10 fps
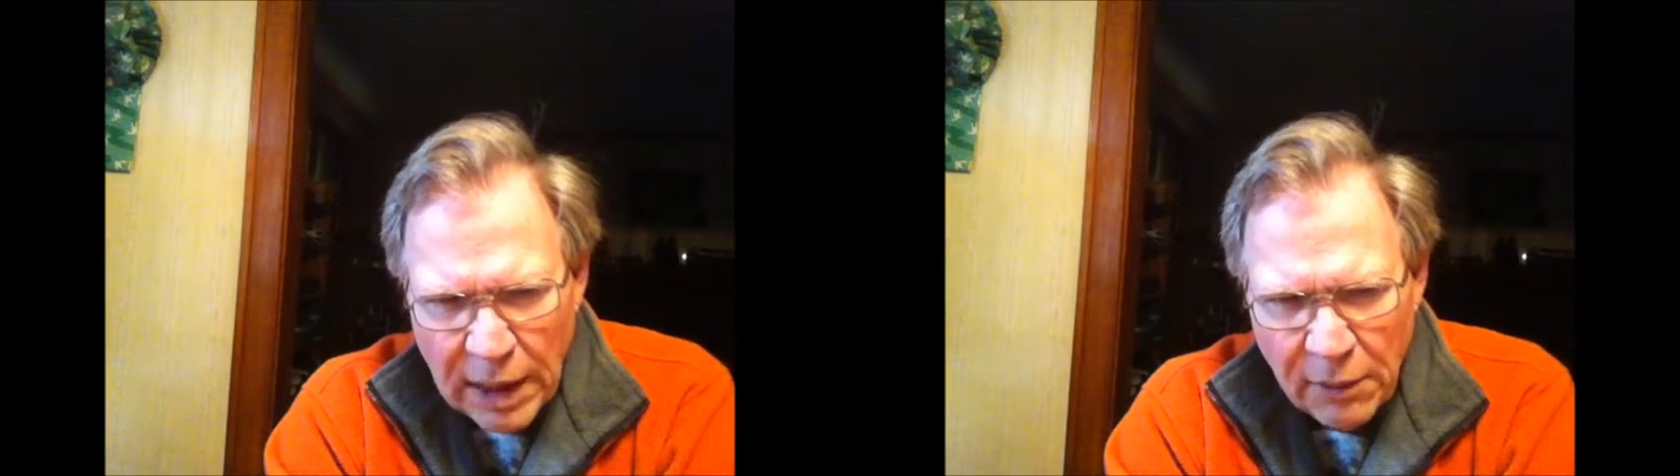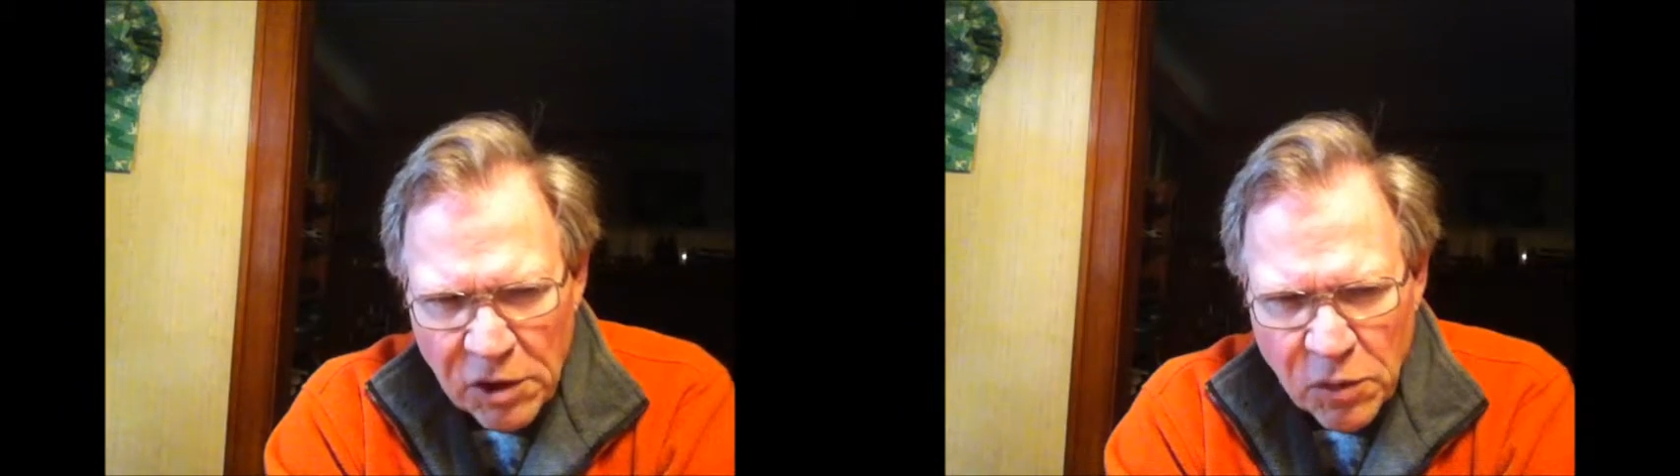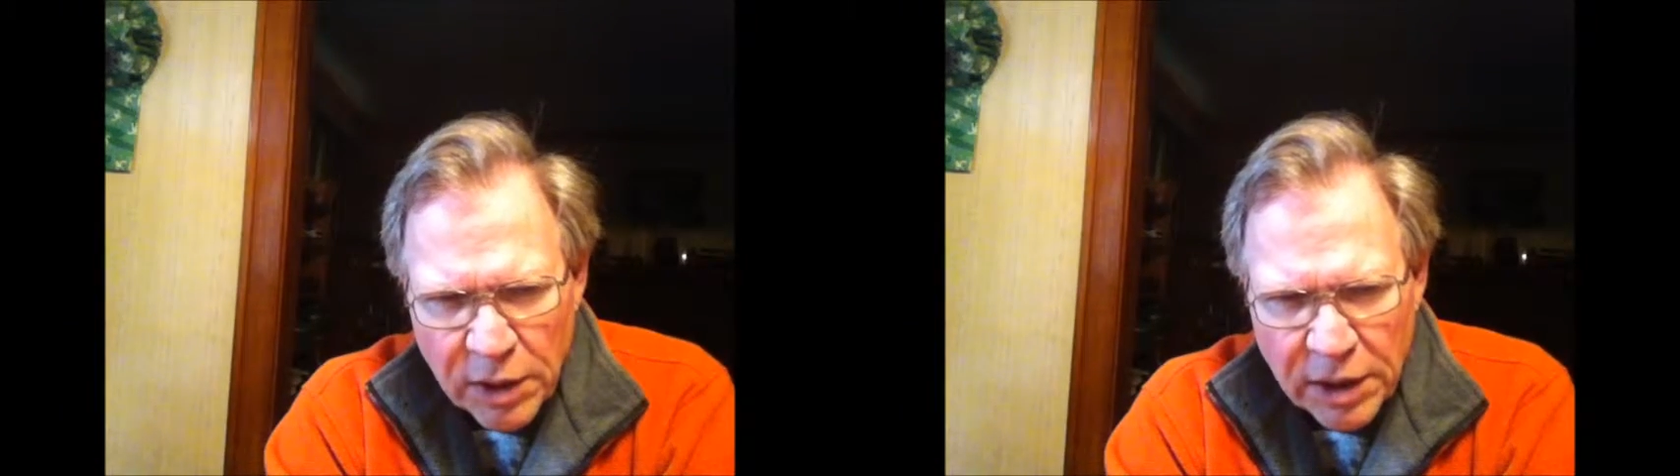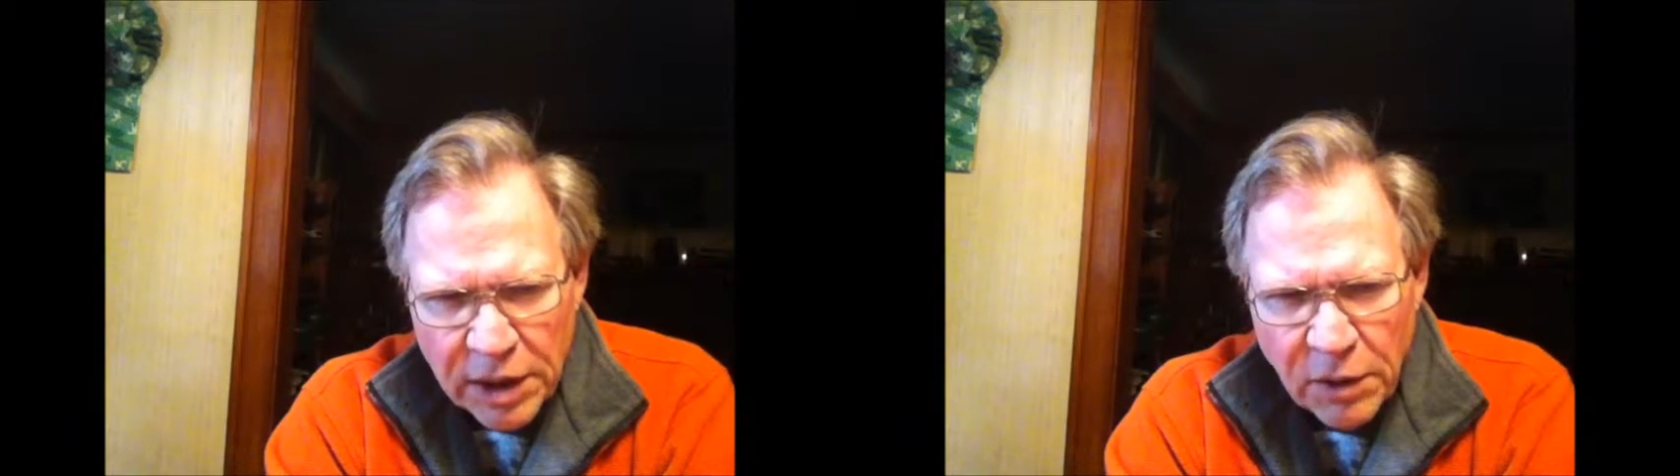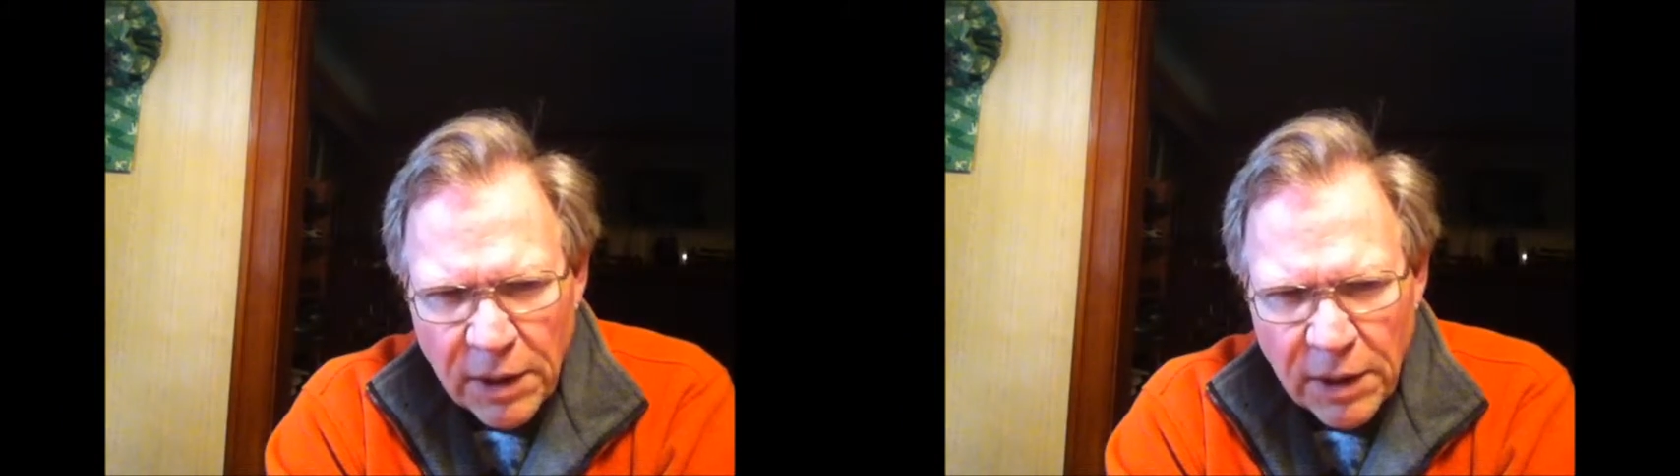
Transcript: I was with the